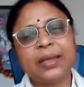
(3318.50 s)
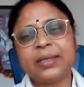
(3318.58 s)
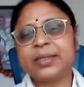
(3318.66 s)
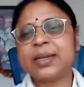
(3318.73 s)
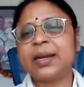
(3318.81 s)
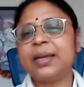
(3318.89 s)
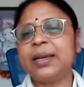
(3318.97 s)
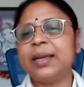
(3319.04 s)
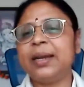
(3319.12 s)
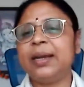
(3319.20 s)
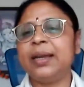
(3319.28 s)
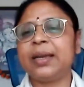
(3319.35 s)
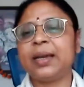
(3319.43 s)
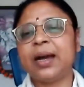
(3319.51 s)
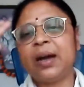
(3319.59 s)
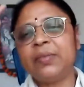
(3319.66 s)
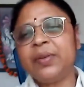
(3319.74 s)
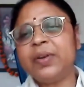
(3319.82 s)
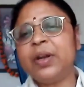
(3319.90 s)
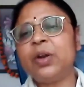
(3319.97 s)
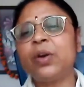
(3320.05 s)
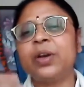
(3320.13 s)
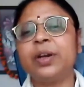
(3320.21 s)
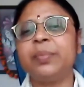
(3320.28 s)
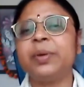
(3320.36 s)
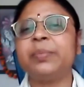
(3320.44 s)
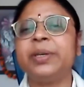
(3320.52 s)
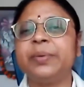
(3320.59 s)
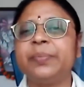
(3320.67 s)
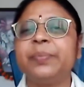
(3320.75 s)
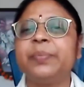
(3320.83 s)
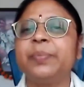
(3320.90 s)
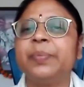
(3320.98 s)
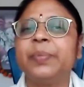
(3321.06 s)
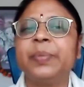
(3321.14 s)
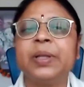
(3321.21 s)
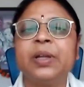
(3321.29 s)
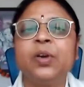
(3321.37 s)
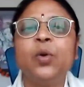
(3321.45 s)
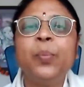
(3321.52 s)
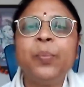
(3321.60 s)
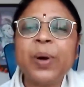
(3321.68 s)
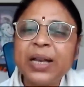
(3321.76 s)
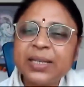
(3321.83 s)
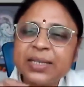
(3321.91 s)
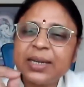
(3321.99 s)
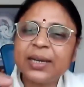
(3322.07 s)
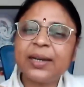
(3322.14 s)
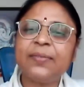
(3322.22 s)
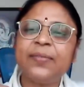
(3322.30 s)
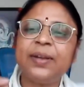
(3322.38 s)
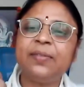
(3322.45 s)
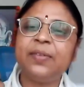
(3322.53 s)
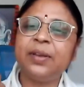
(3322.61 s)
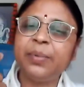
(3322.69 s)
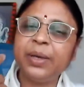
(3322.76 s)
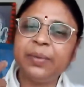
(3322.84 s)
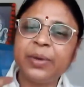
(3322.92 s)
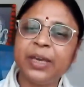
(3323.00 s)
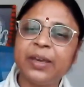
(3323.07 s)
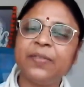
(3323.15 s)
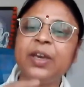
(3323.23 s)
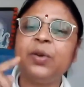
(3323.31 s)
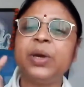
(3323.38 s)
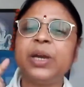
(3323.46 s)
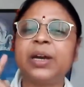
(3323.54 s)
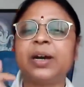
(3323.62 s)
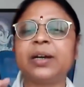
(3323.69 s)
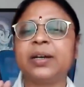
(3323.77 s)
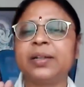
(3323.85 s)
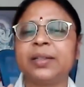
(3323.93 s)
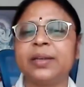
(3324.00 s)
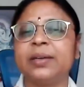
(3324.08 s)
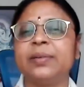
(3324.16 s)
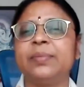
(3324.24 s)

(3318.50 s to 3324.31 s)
starting and ending, however long it may be. Upasana ka phal will be giving you ekagrata.